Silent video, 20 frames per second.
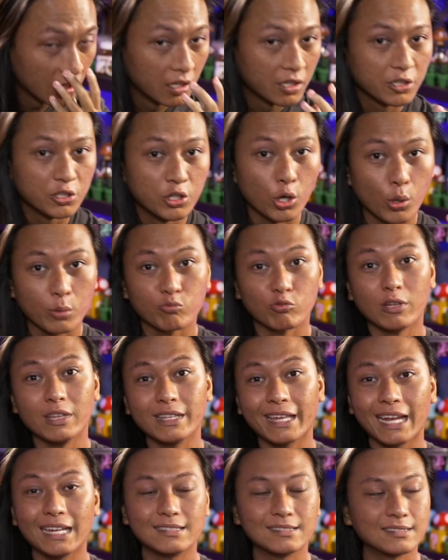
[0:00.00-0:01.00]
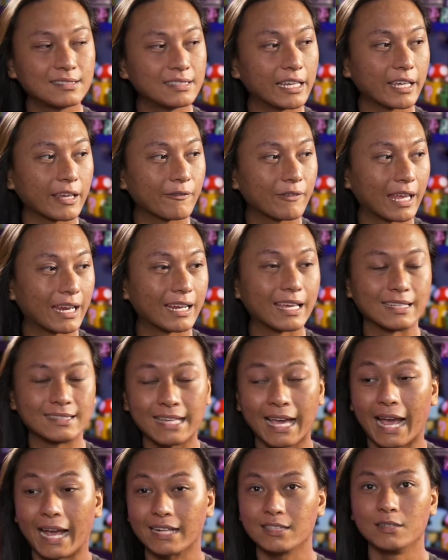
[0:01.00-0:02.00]
You know, I'm really getting sick of getting
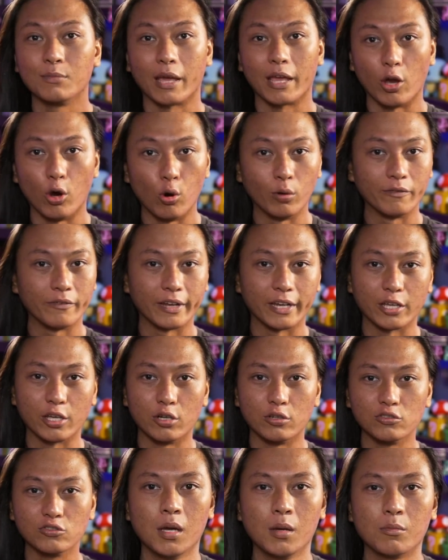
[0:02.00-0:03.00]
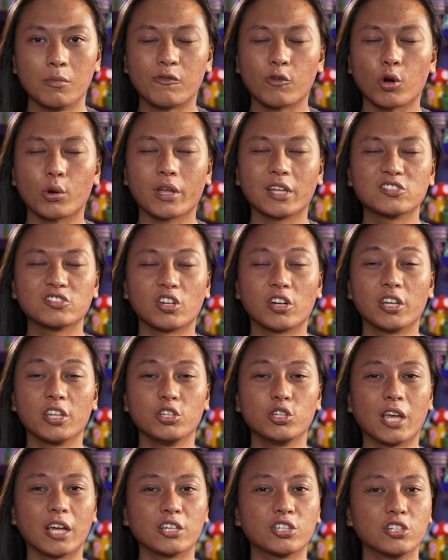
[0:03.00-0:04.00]
attacked in my own videos. Before we get started, you
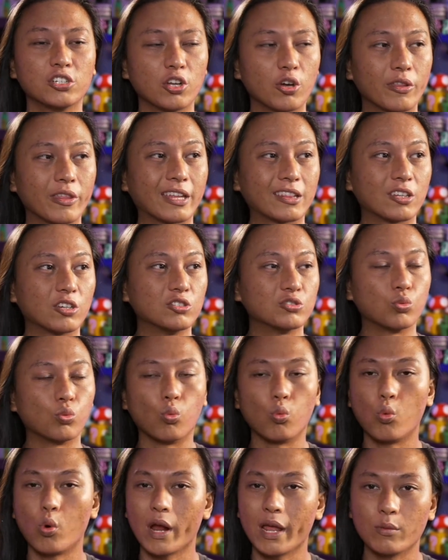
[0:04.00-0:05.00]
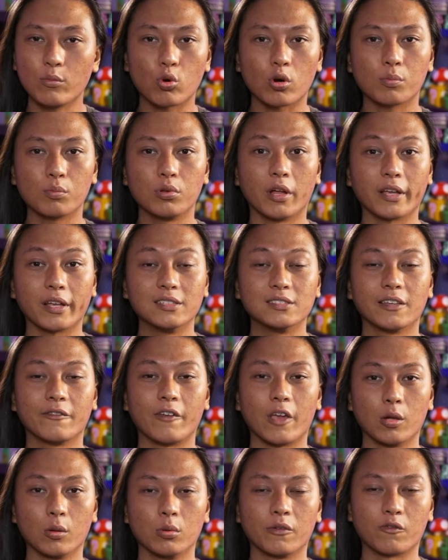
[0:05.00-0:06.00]
guys should know that there's way more plugins
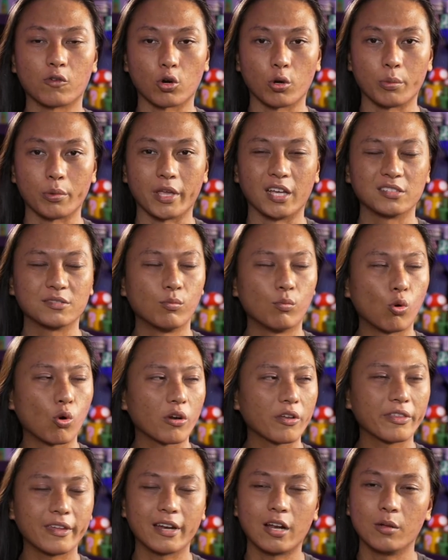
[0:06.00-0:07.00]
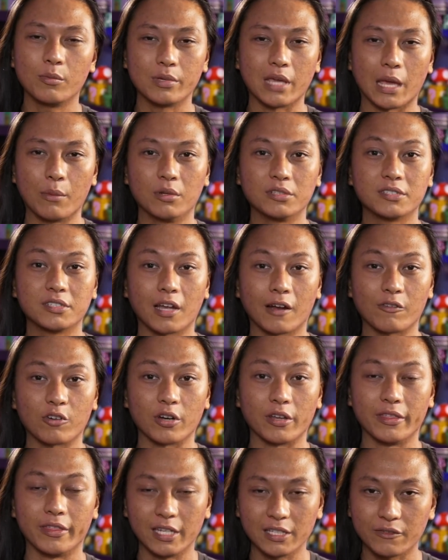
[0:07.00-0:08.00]
available for OBS, more than I'll be able to cover
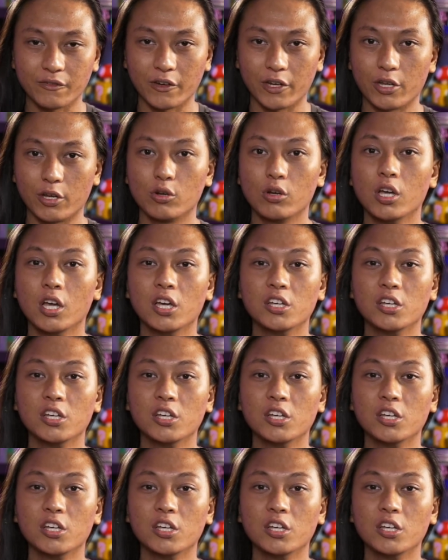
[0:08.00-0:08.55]
in this video.